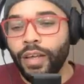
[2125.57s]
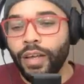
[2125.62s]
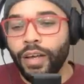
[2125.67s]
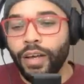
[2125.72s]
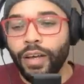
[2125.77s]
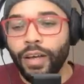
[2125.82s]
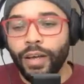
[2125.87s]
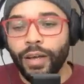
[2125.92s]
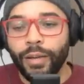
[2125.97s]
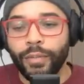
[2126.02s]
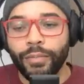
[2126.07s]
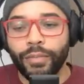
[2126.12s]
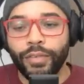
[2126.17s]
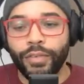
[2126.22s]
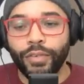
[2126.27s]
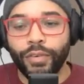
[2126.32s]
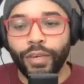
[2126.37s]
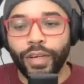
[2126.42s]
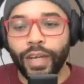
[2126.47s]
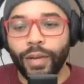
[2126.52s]
um,
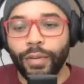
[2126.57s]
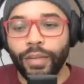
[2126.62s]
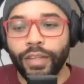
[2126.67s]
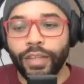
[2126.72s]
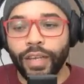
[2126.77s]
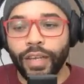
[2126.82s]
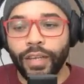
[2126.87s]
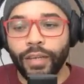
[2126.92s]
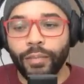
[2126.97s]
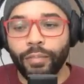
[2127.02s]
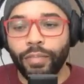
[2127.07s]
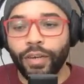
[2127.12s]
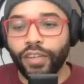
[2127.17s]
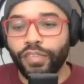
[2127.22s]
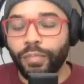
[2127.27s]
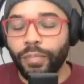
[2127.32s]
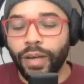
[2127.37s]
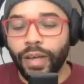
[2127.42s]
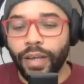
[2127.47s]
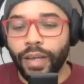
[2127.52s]
doing everything to
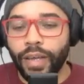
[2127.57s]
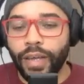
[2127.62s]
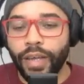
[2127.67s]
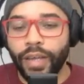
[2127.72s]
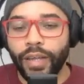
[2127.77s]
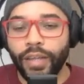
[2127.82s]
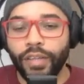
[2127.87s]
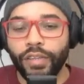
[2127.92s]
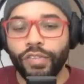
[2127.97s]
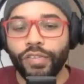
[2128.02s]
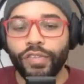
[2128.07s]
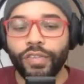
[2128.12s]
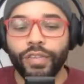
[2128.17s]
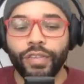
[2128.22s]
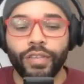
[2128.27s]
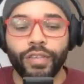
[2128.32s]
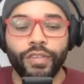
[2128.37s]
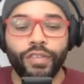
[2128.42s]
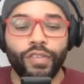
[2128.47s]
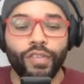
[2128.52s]
bust my ass
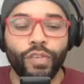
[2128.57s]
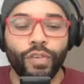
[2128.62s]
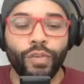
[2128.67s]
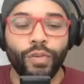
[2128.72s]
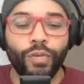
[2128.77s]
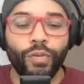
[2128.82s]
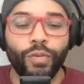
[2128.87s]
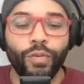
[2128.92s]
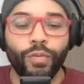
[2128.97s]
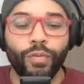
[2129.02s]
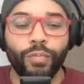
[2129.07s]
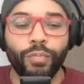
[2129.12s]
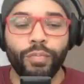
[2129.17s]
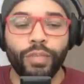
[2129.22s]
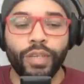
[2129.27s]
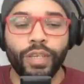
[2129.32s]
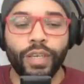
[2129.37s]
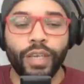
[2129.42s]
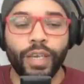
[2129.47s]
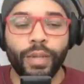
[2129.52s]
to
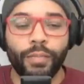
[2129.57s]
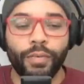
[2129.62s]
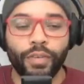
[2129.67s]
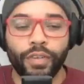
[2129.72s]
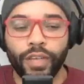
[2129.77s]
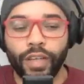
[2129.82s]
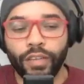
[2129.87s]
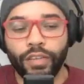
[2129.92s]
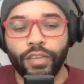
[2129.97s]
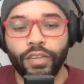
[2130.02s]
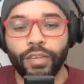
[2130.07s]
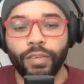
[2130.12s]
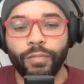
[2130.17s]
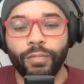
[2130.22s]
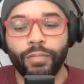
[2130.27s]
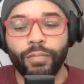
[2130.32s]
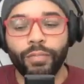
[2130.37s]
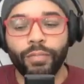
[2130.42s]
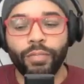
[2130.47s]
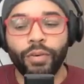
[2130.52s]
be a productive
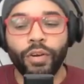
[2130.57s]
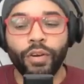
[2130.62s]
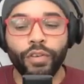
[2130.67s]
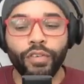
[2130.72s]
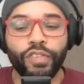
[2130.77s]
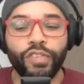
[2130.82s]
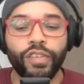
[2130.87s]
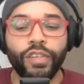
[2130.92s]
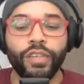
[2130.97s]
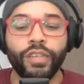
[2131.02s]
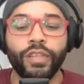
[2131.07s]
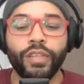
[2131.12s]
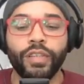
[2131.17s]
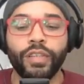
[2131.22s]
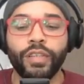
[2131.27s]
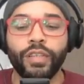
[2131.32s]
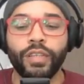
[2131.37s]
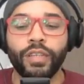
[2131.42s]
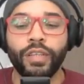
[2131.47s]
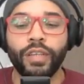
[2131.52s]
person
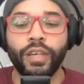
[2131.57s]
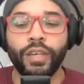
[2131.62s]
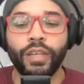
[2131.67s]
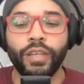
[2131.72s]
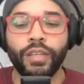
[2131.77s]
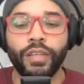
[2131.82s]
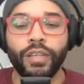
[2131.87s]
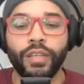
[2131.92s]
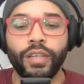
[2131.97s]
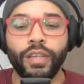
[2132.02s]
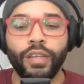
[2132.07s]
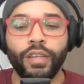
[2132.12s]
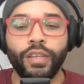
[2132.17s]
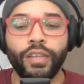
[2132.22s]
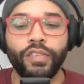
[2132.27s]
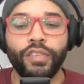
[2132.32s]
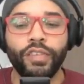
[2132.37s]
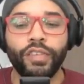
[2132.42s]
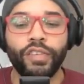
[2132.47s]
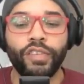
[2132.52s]
and, and a,
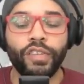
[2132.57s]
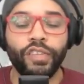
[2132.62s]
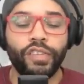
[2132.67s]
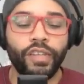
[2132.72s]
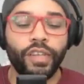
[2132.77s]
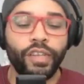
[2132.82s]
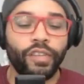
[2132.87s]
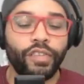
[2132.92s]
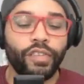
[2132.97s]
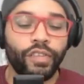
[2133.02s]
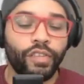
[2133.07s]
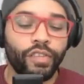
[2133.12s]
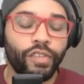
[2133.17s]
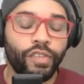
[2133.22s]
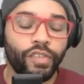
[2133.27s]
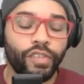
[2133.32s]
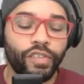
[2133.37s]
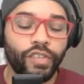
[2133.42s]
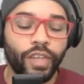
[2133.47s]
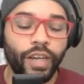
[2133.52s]
a citizen to
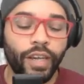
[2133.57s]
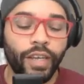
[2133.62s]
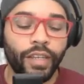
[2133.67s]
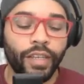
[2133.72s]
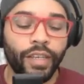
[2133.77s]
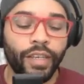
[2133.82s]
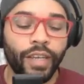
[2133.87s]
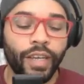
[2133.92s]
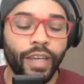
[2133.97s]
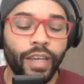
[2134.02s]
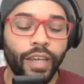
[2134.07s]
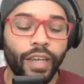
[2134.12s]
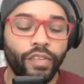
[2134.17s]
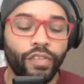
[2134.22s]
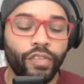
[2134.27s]
society. And I had